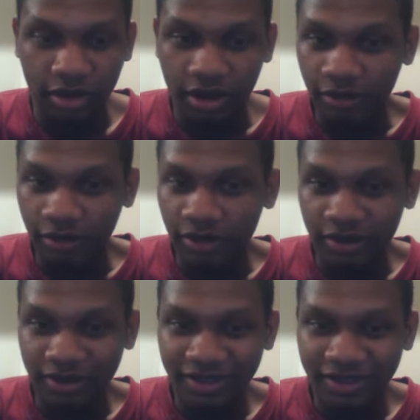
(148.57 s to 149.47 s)
I mean,
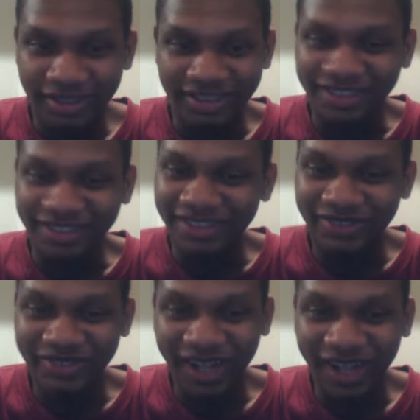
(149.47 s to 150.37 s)
it's just
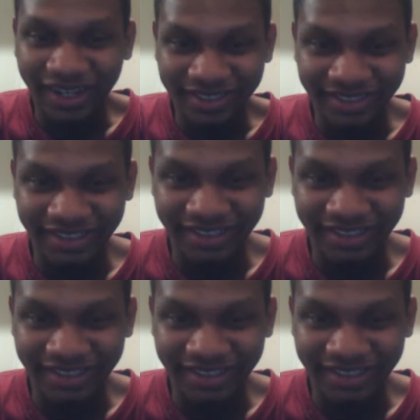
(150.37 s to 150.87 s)
reality.